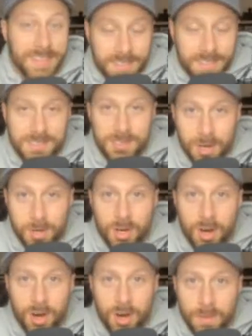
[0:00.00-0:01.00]
and
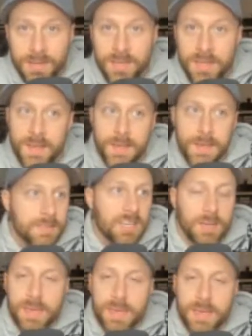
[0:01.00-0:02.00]
Oklahoma, it's
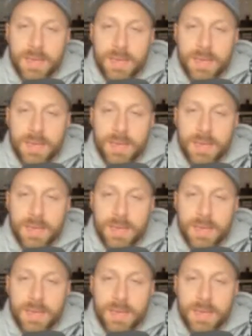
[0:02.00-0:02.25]
going to make it more